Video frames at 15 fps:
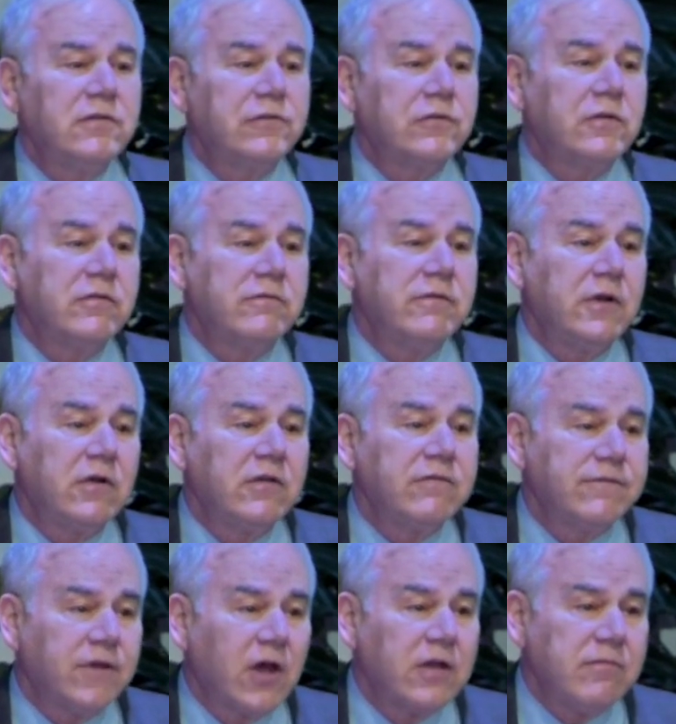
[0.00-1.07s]
Still have very
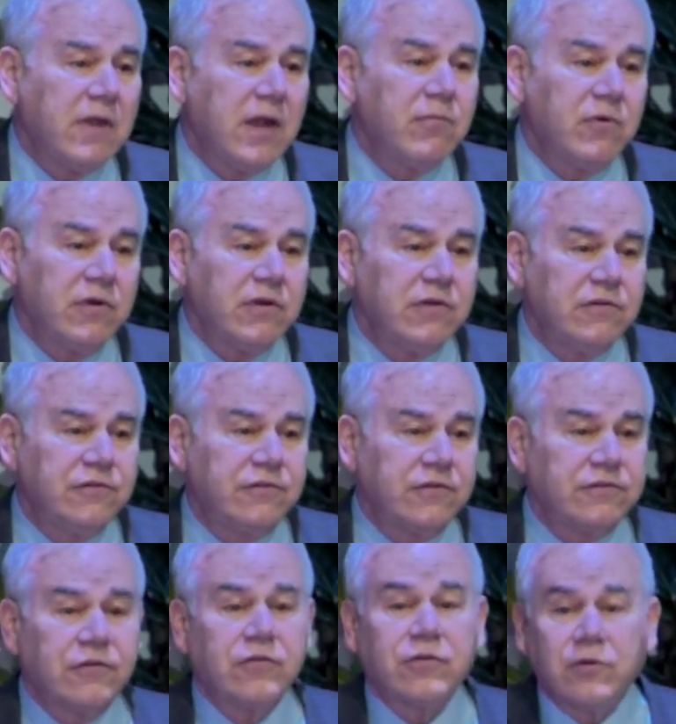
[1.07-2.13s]
fond memories
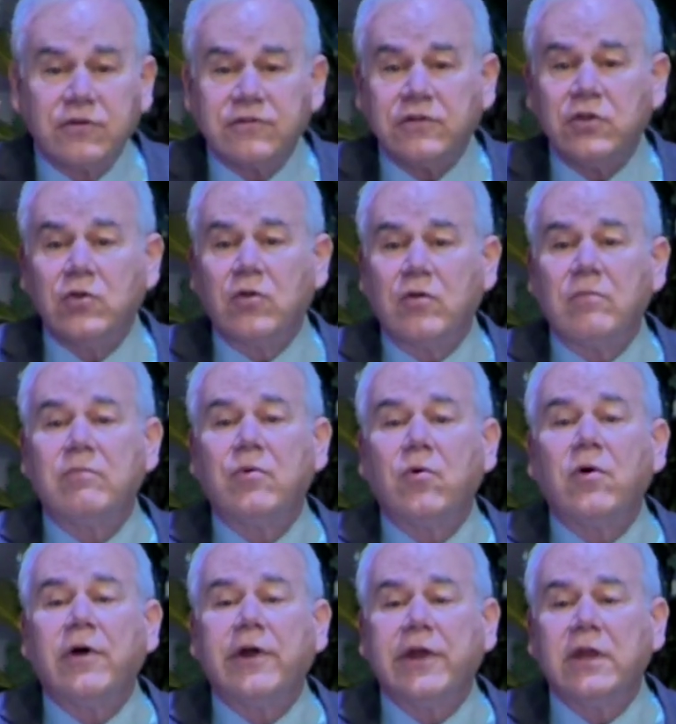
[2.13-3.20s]
as a 13-year-old
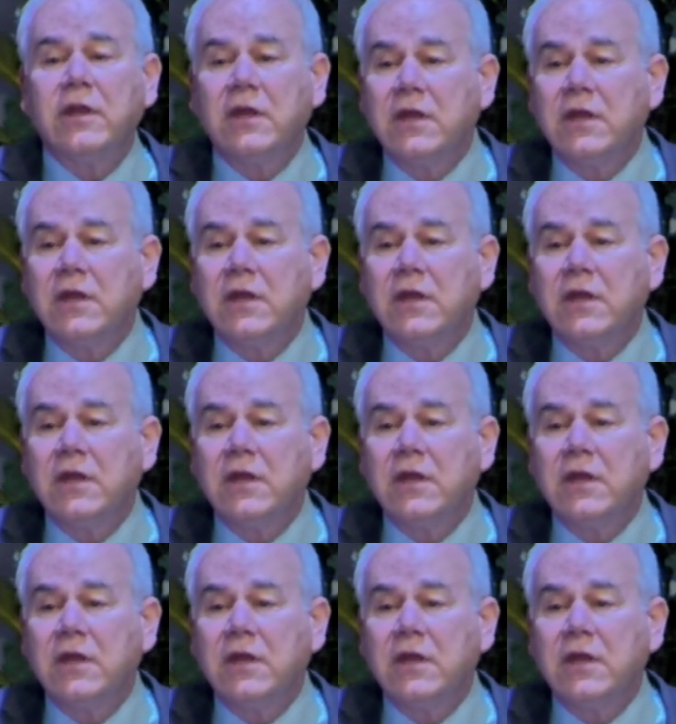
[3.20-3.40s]
boy